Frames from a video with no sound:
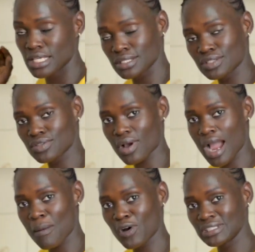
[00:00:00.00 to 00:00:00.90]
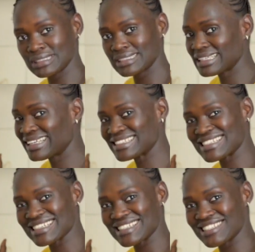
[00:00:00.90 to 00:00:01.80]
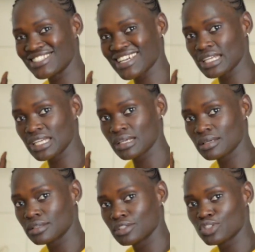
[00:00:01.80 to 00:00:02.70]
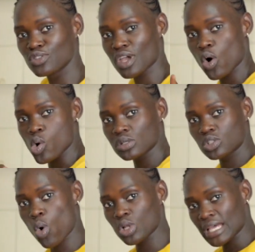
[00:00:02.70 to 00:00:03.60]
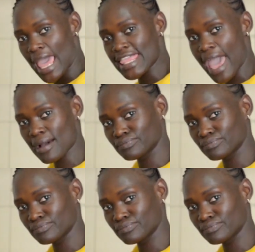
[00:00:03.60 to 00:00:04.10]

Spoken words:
So come on, let's take this journey to the coastal Kenya.